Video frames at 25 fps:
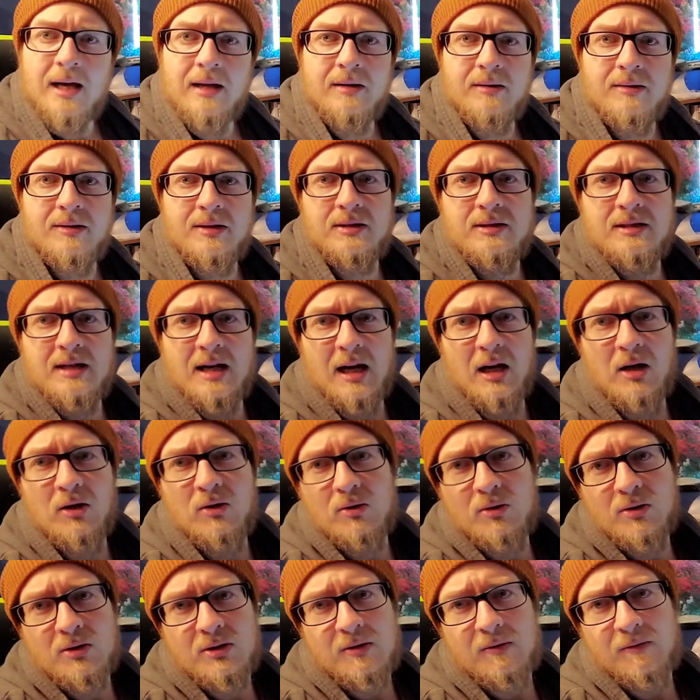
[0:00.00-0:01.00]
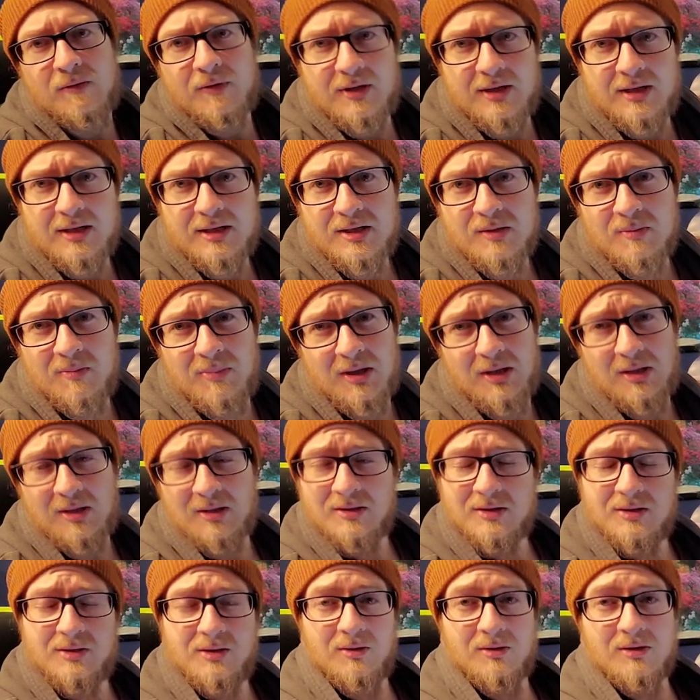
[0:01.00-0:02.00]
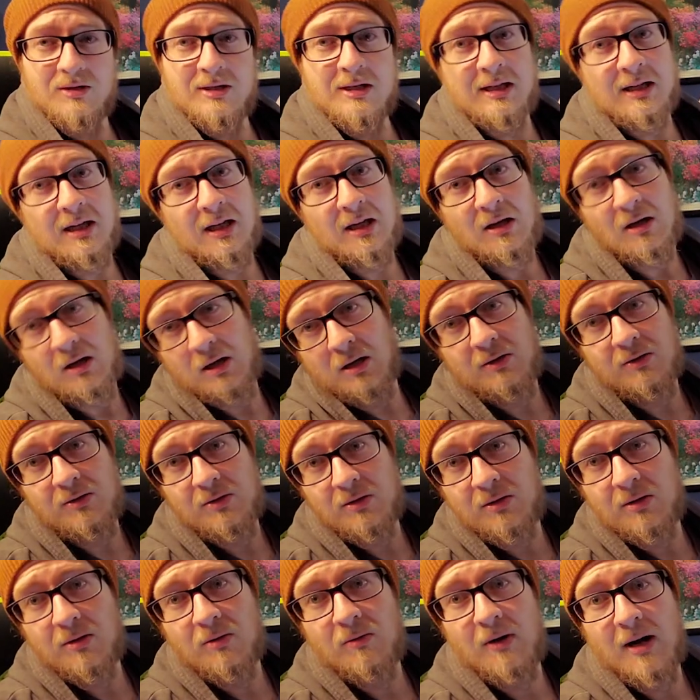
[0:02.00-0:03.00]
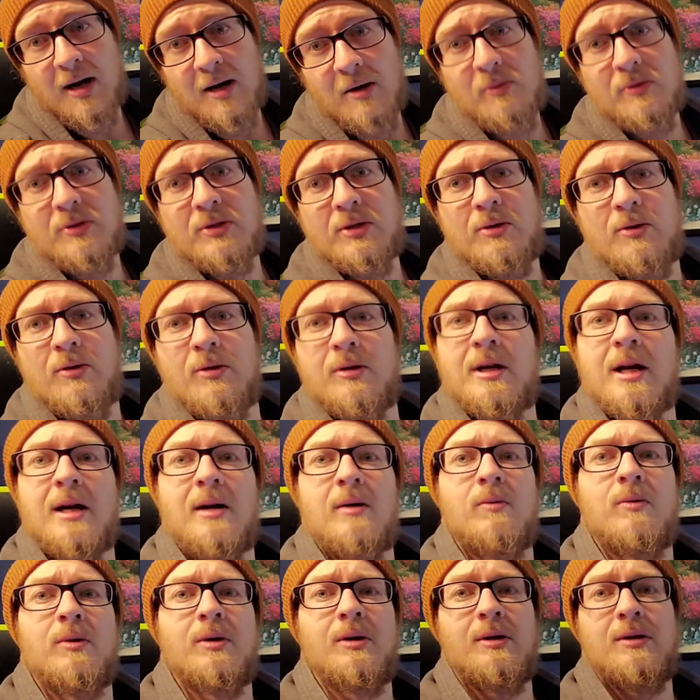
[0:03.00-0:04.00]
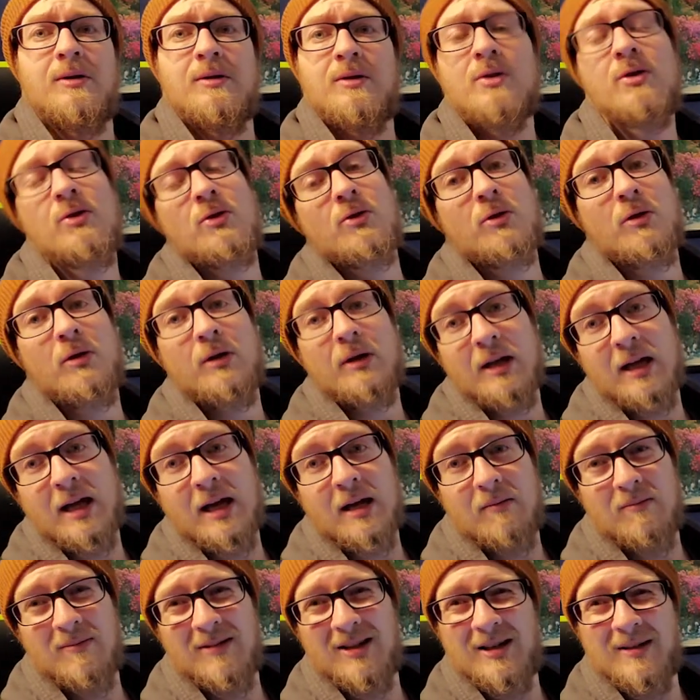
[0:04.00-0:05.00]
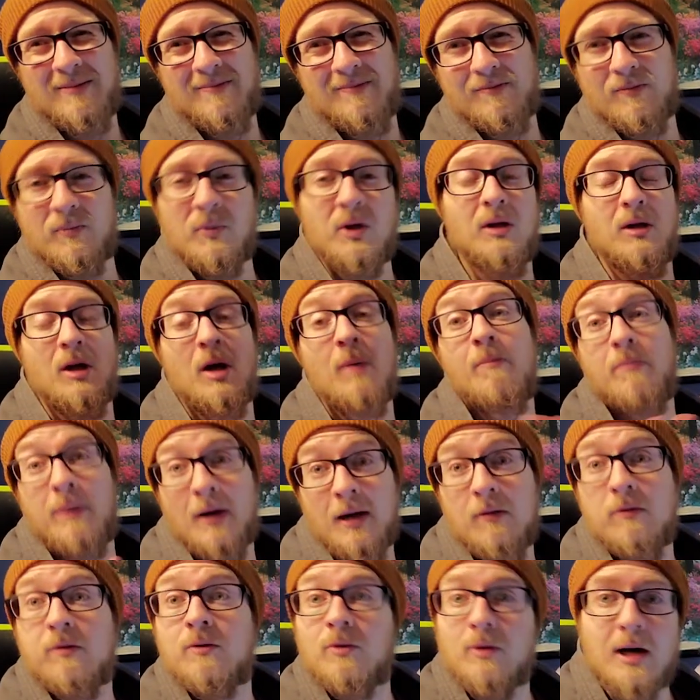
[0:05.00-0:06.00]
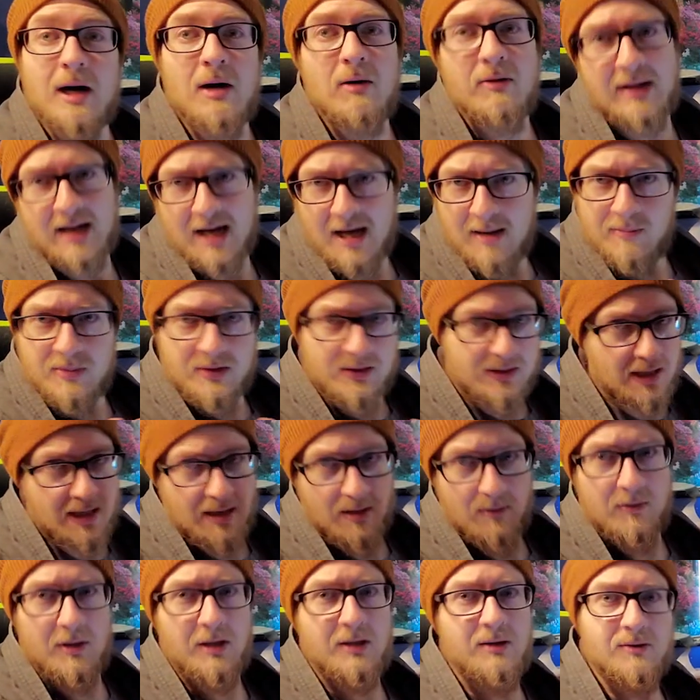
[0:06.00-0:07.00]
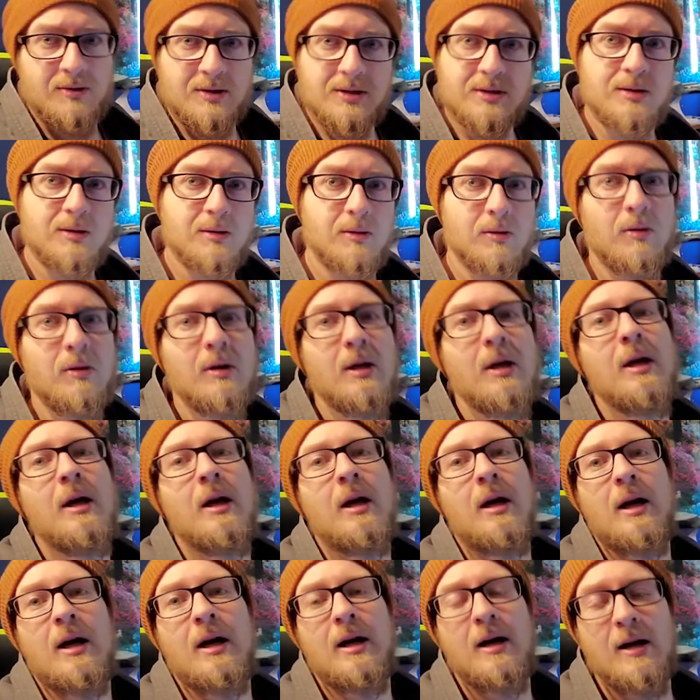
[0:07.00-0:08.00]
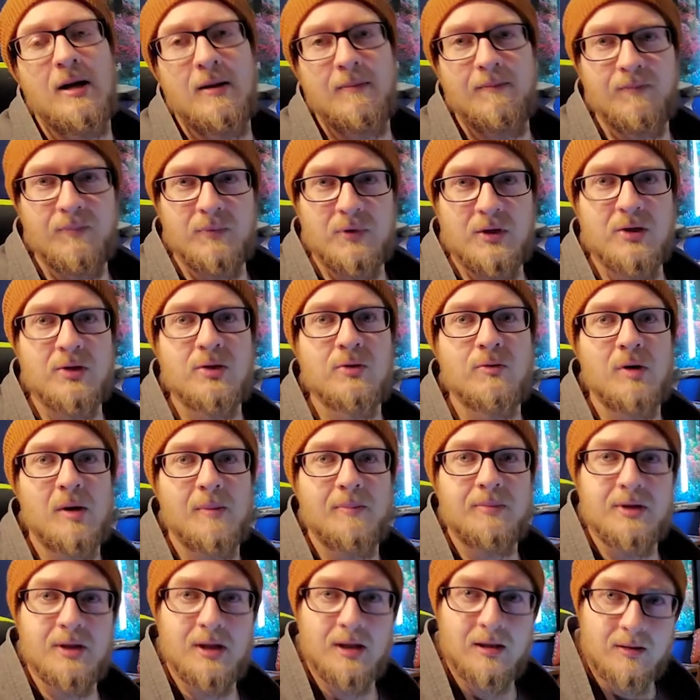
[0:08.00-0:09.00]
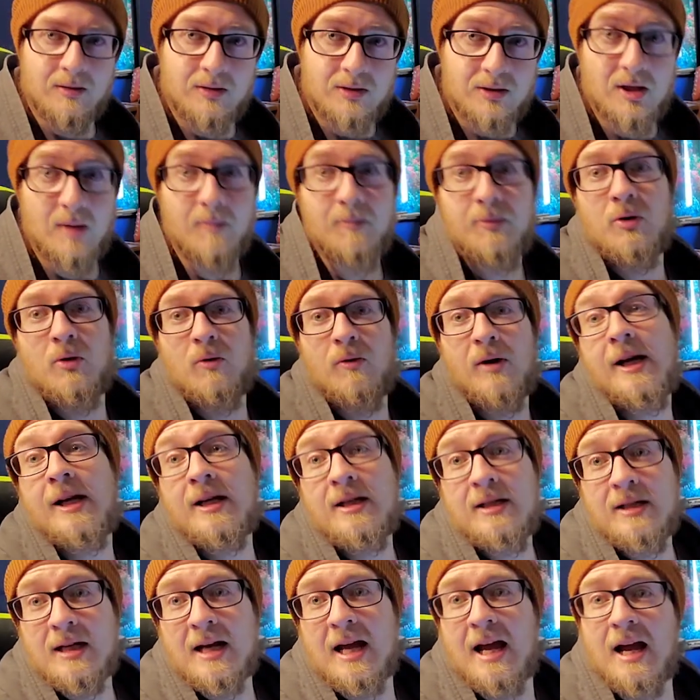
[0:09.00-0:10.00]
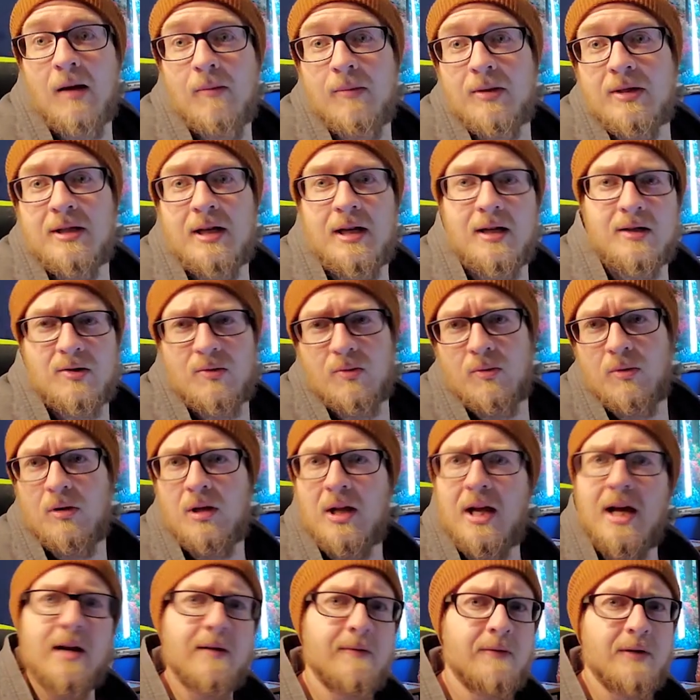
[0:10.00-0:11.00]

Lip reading: of the dangers of this, because you're digging under the ground, so you're not really destroying, above ground habitat, right? You're still disrupting subterranean habitats where a lot of